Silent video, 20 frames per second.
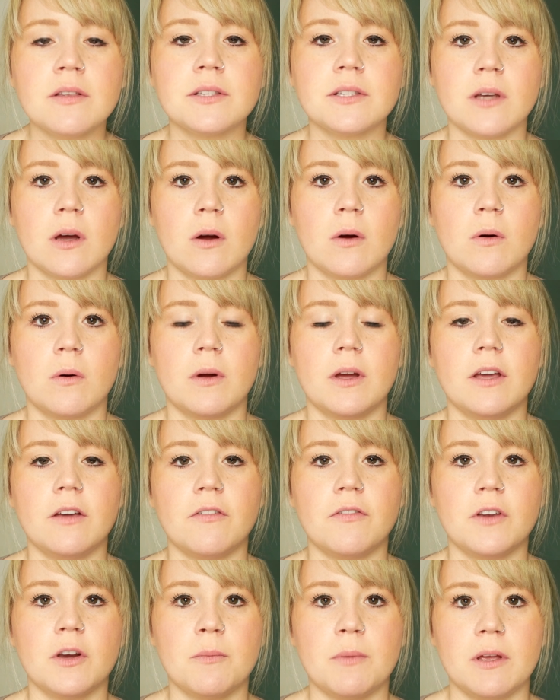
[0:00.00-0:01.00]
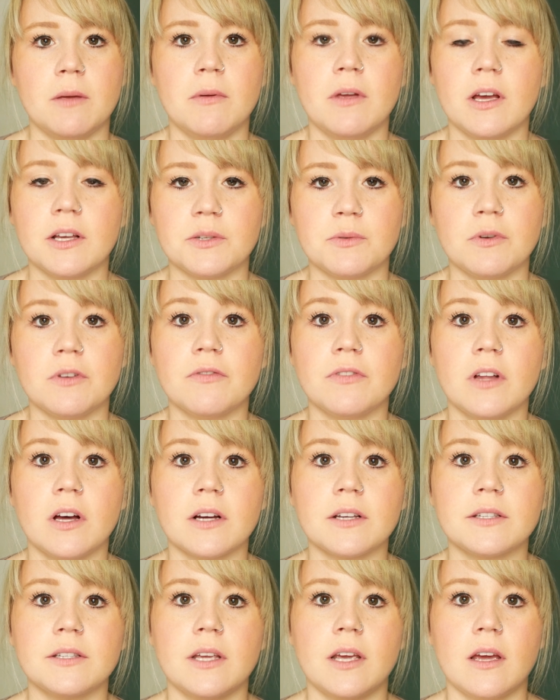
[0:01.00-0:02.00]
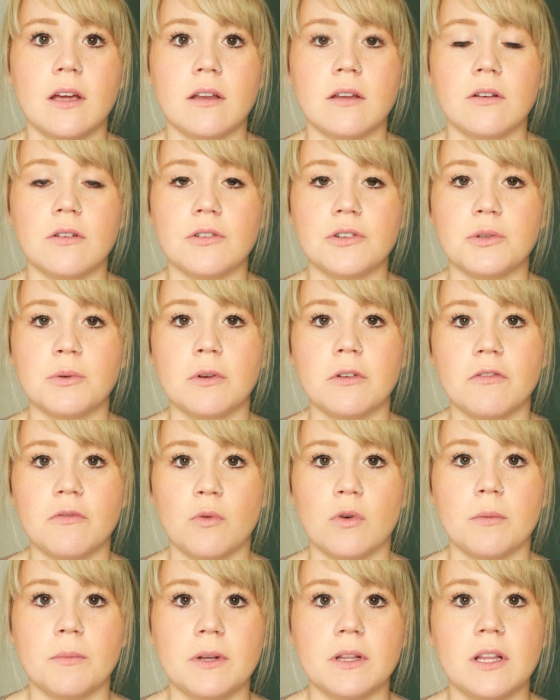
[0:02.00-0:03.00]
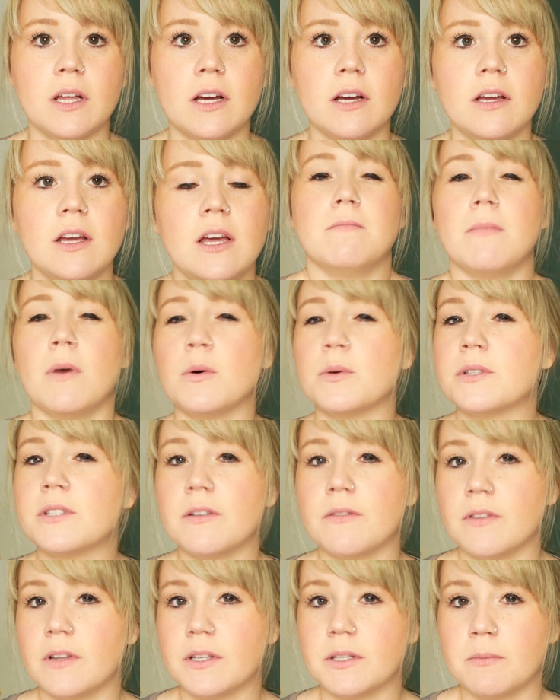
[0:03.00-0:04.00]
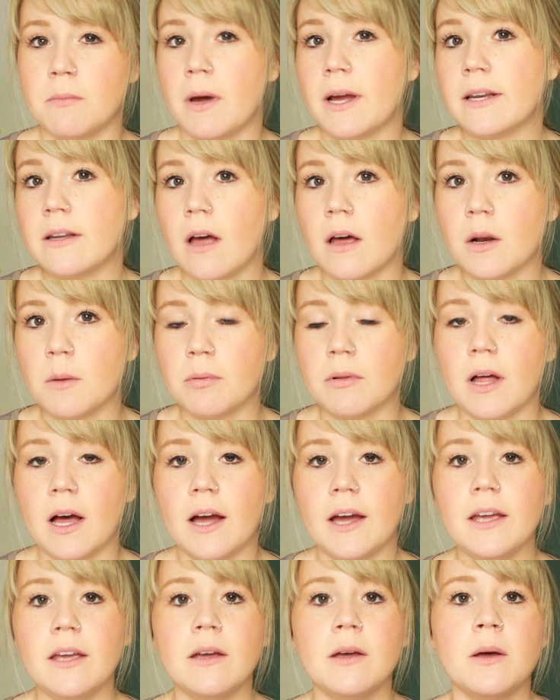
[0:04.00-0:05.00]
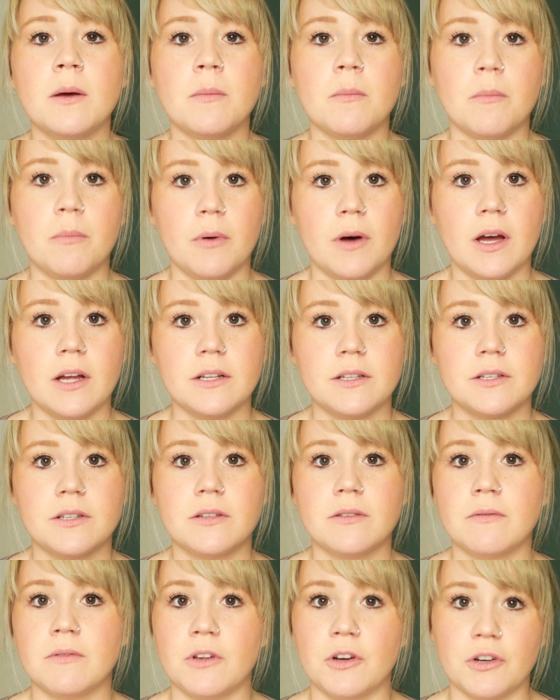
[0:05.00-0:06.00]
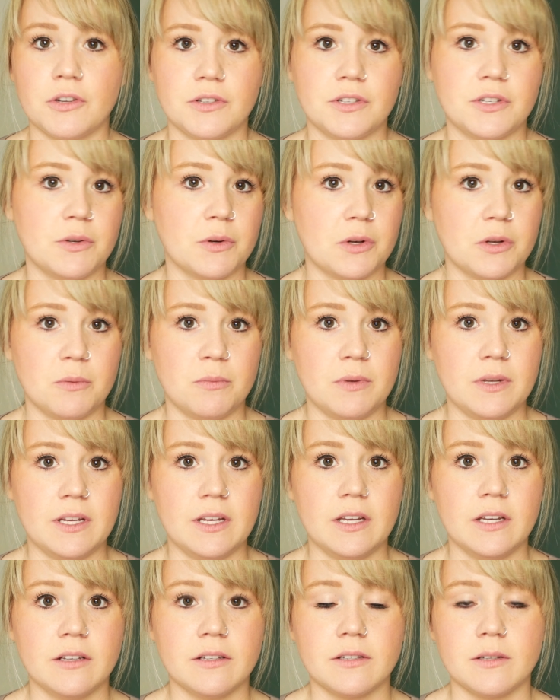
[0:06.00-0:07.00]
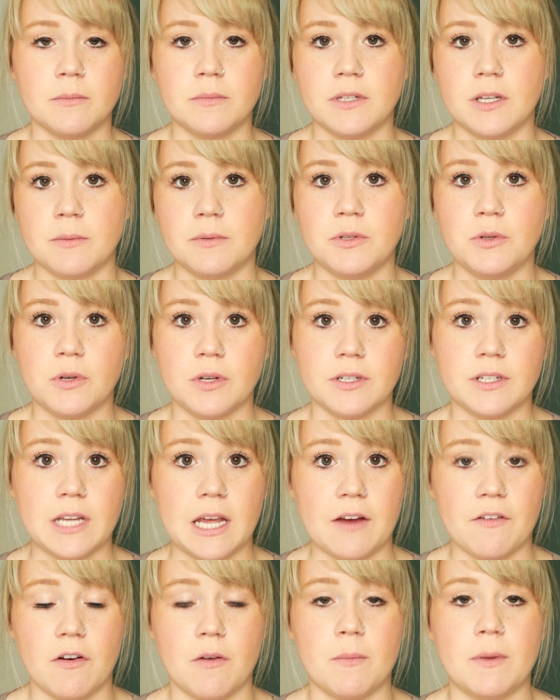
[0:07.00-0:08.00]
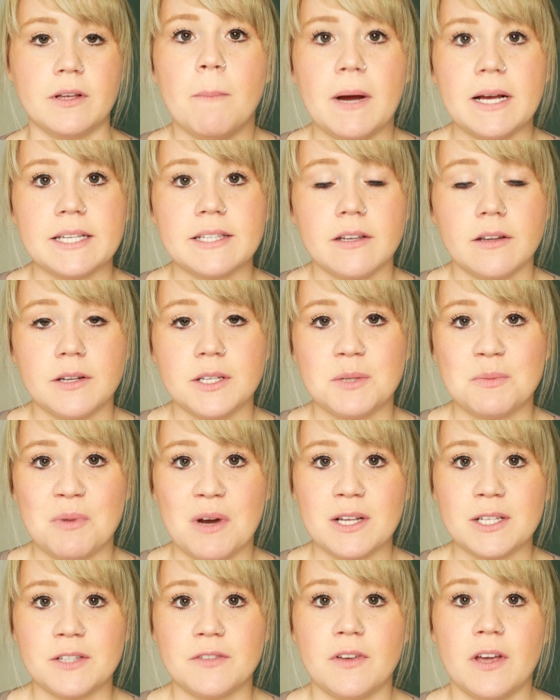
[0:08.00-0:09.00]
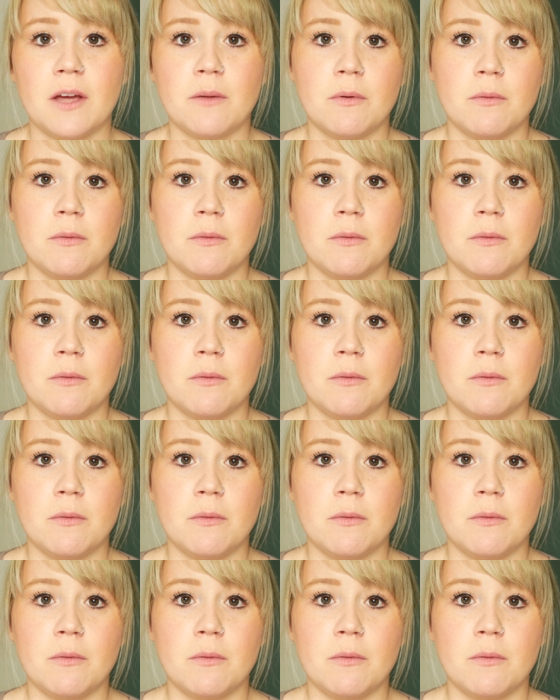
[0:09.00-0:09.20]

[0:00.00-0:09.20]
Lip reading: So if your baby has reflux and you're doing formula, most of this might not apply, but there still could be some tips you could take from it. My son is breastfed.